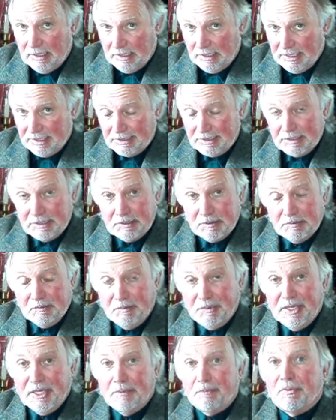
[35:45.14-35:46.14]
Listen,
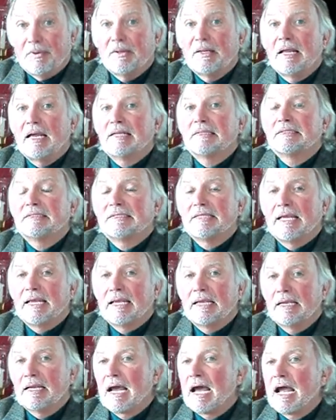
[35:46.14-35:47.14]
people, I'd say,
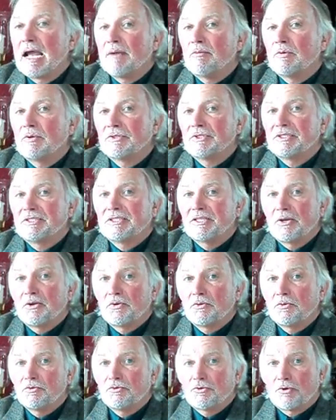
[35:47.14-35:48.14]
I was so
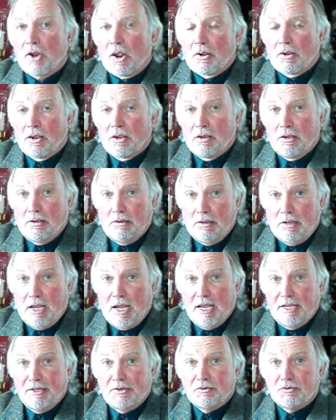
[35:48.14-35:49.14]
drunk I
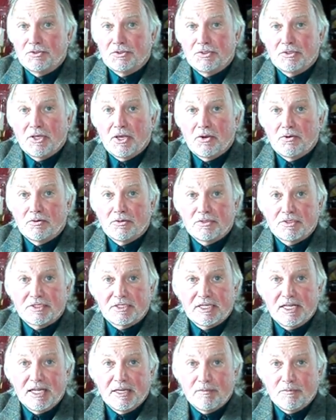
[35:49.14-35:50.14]
used to go and
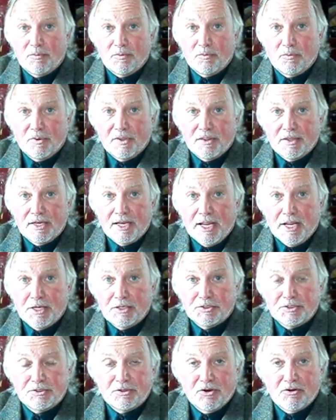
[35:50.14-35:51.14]
sleep with an
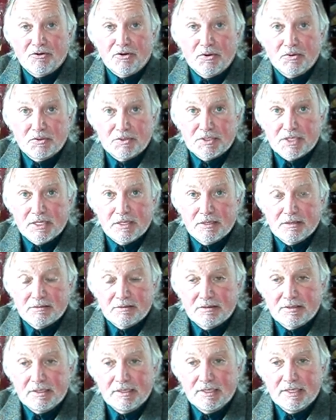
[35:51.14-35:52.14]
Asian grocer.
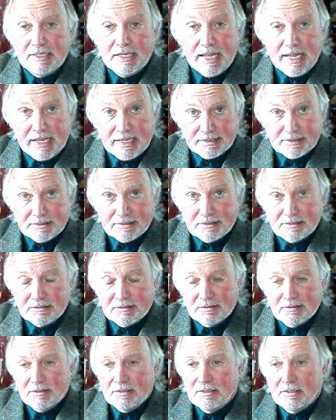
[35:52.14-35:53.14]
Yes,
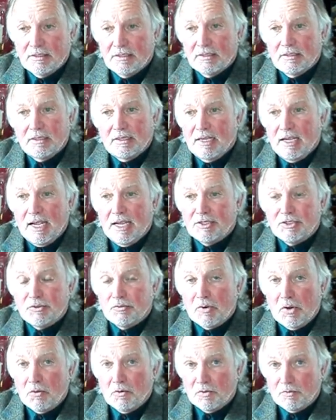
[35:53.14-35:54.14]
and you
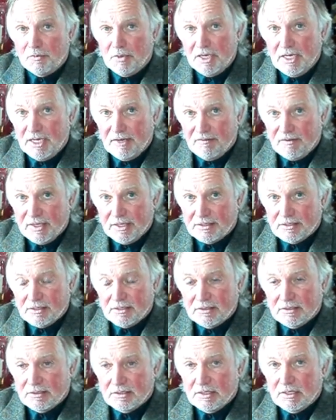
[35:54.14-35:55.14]
won't believe it,
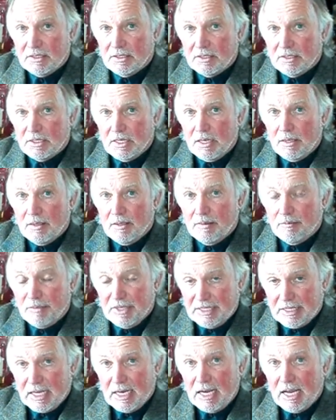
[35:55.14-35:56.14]
but
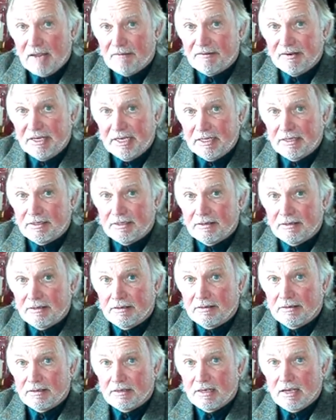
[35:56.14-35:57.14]
I loved
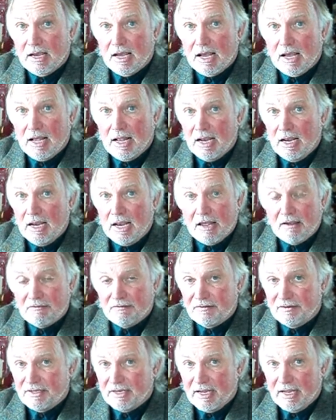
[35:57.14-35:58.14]
it. Loved
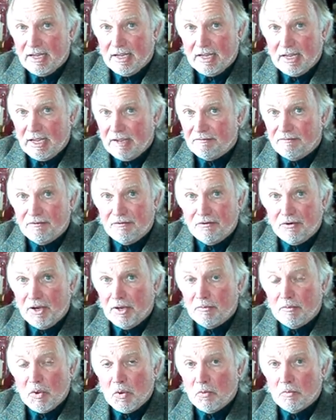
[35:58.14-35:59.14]
every
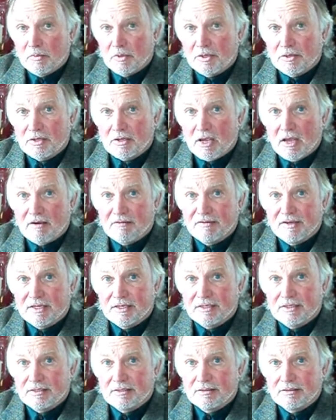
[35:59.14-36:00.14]
moment of it.